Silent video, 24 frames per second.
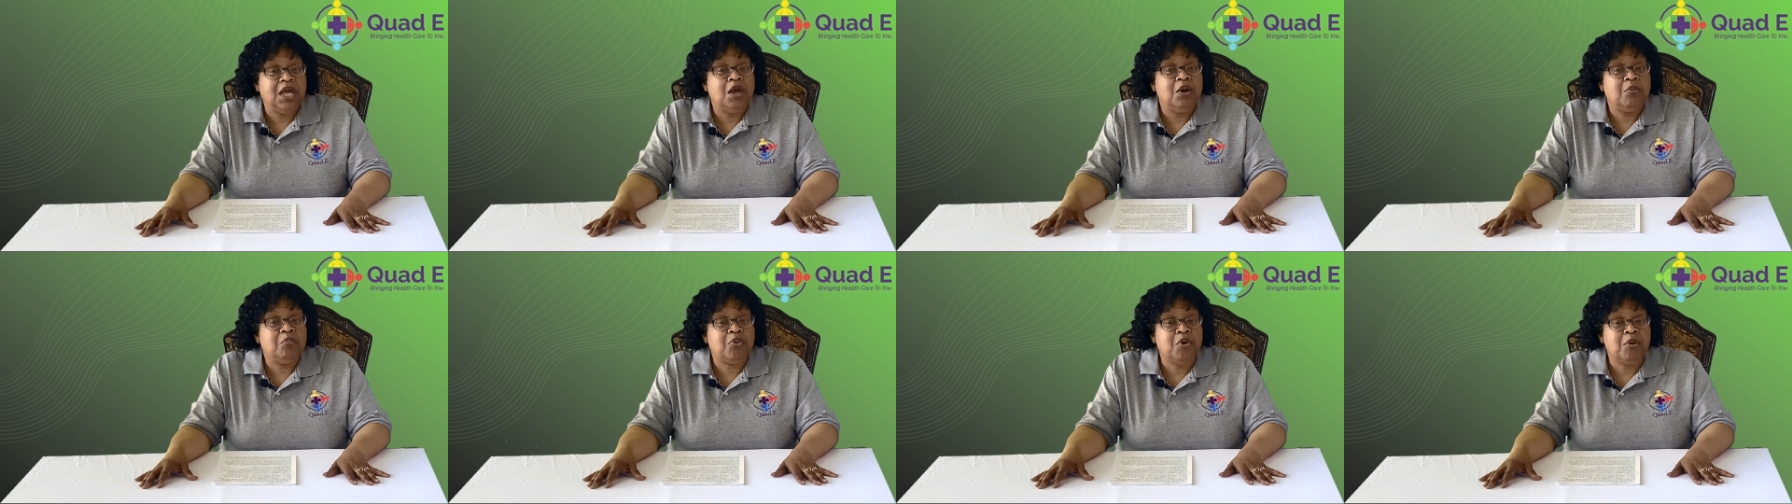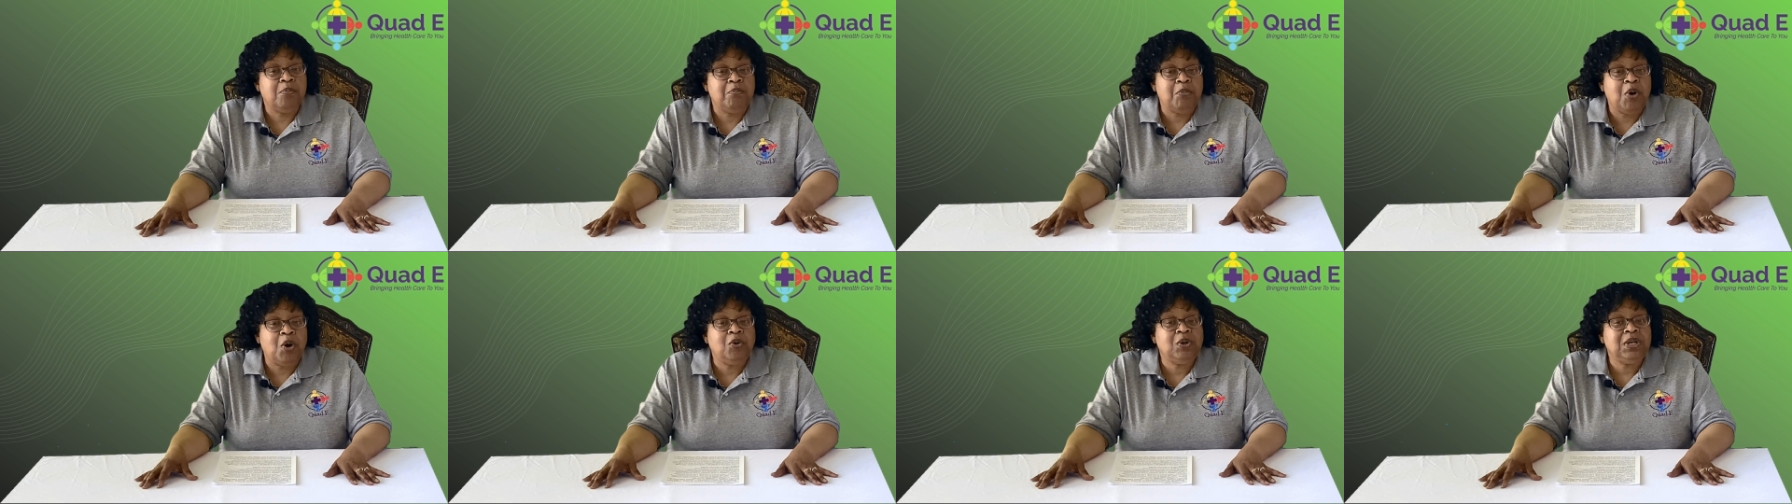
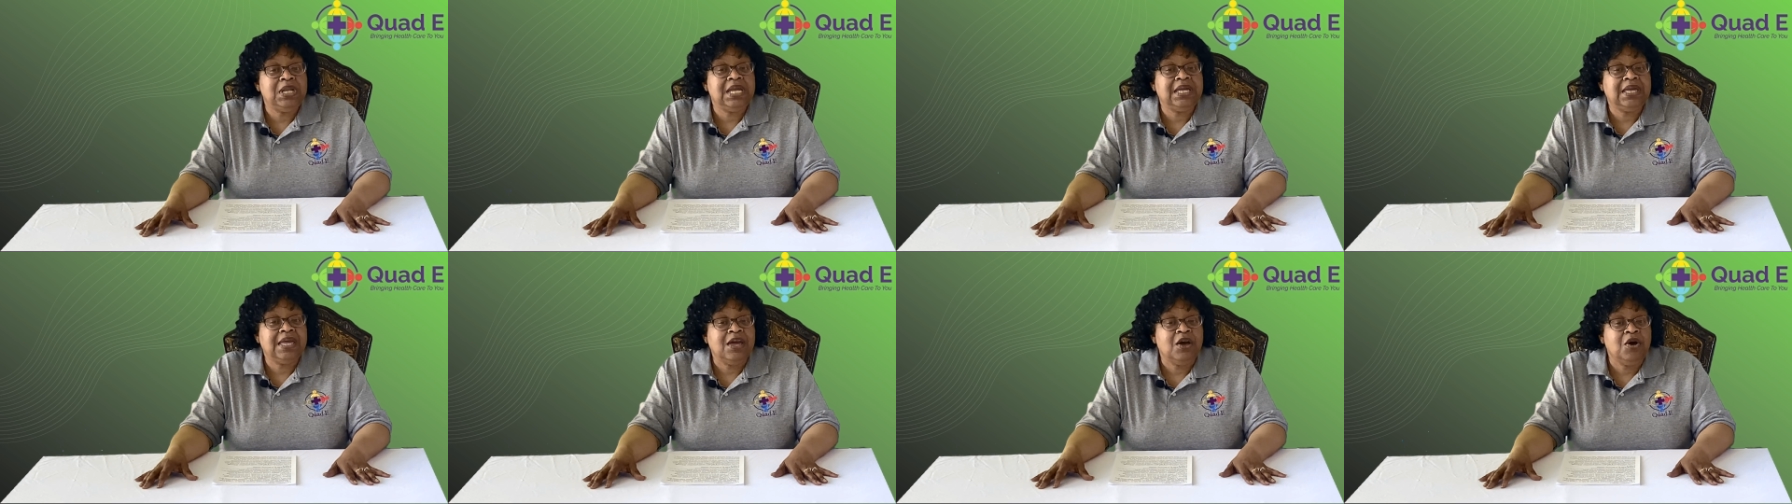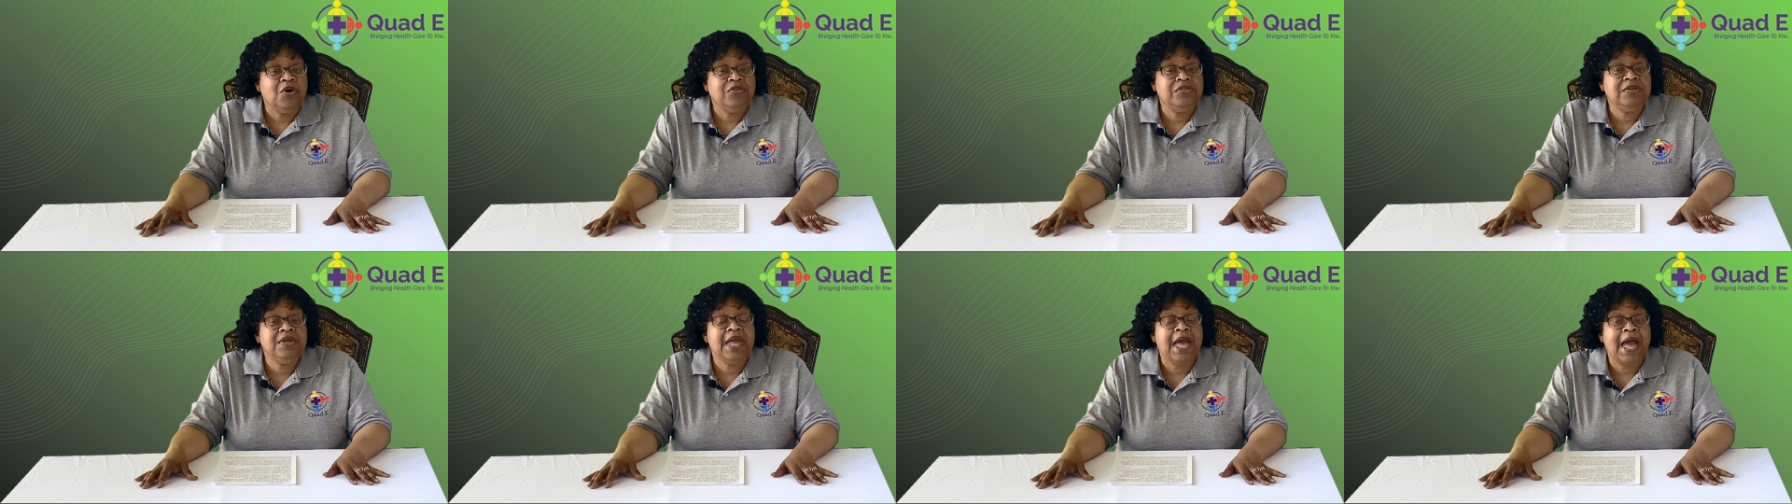Promoting
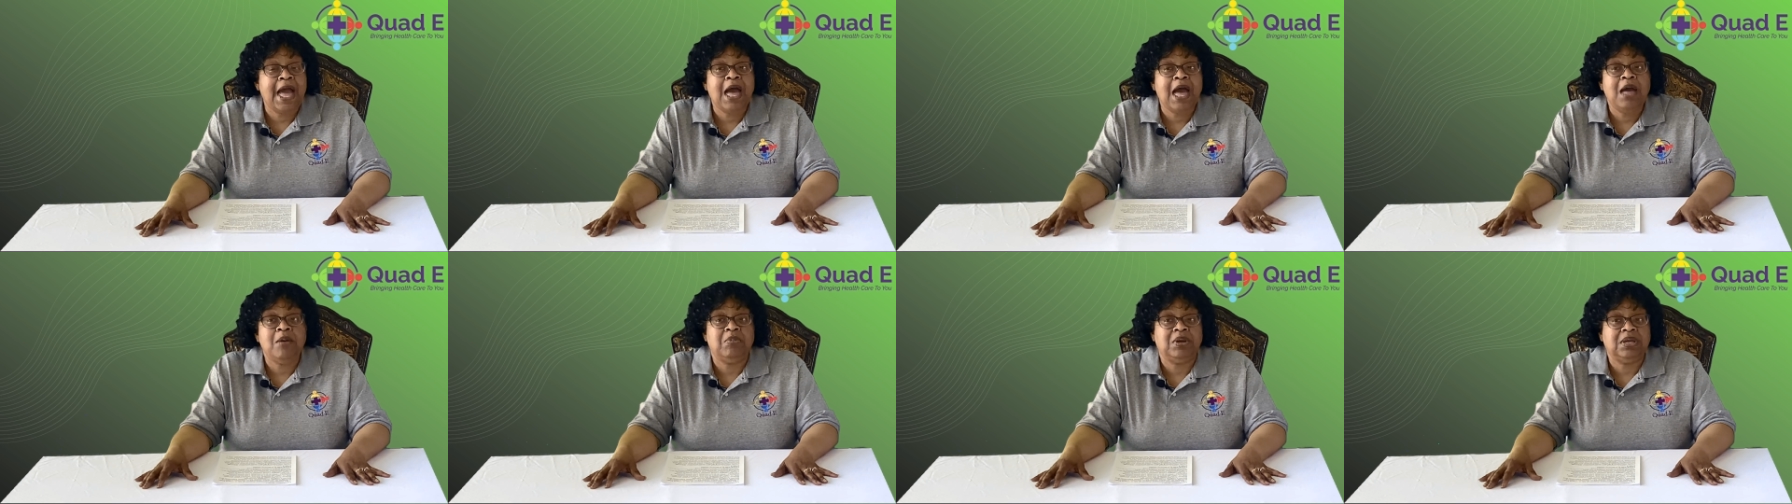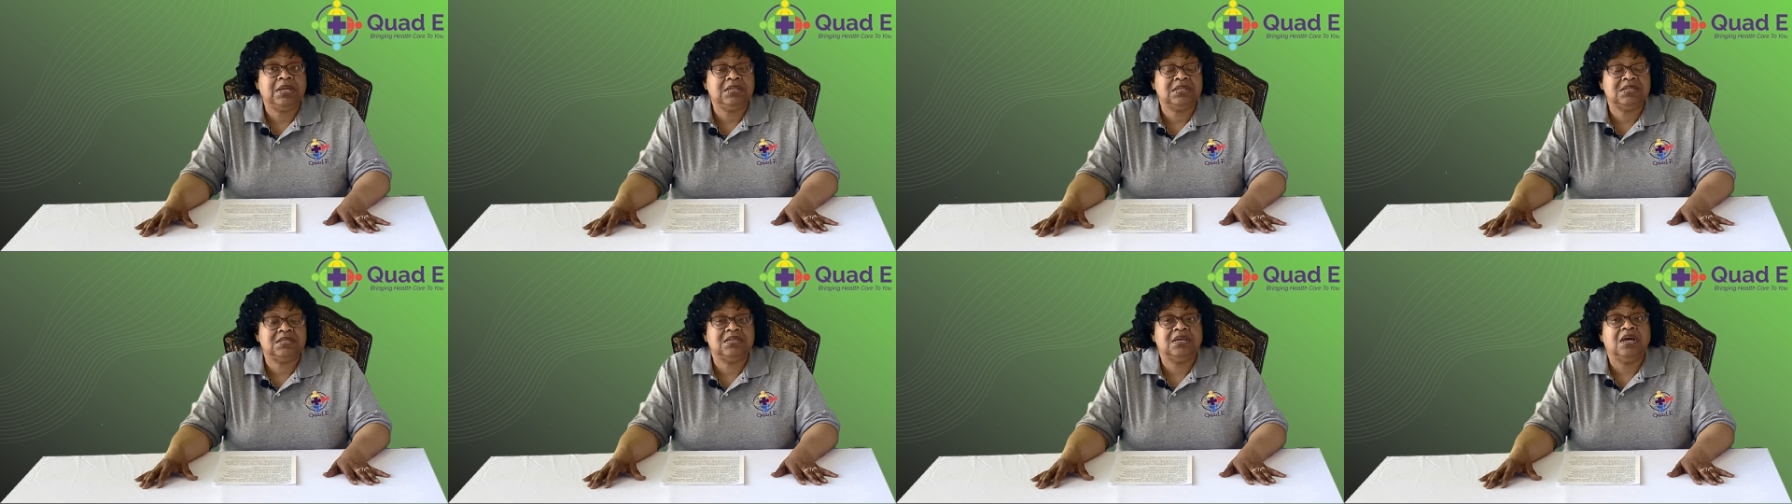healthy
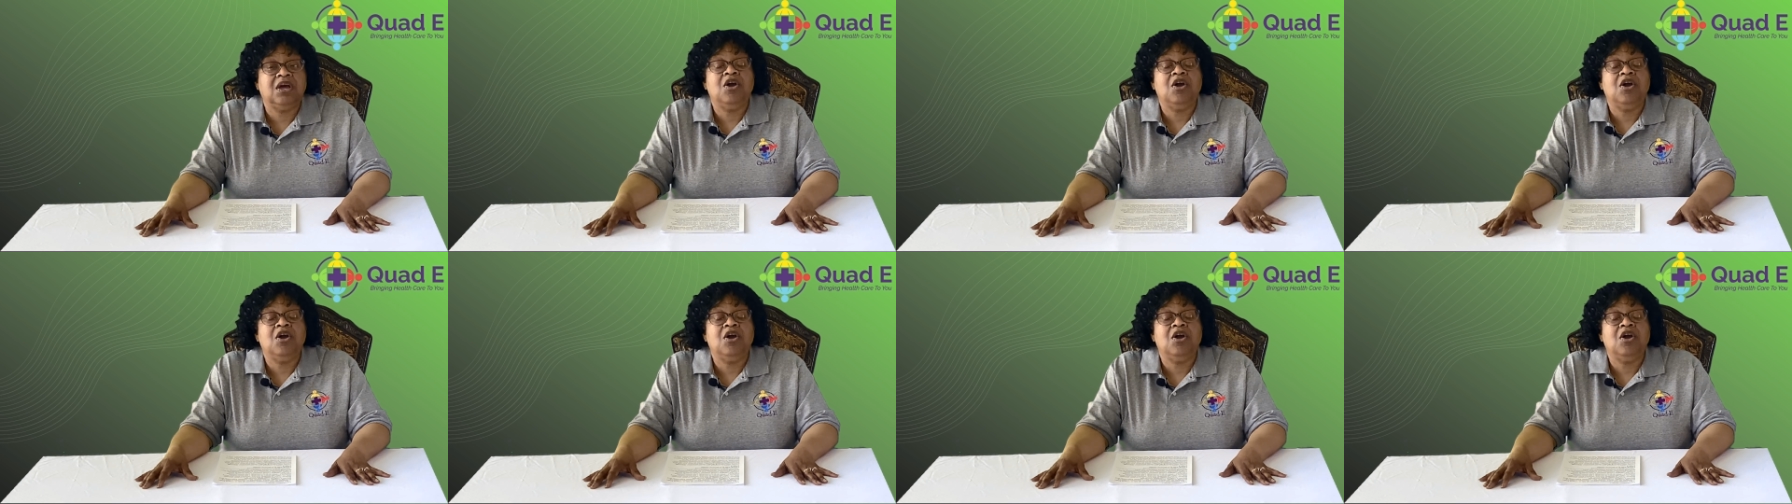habits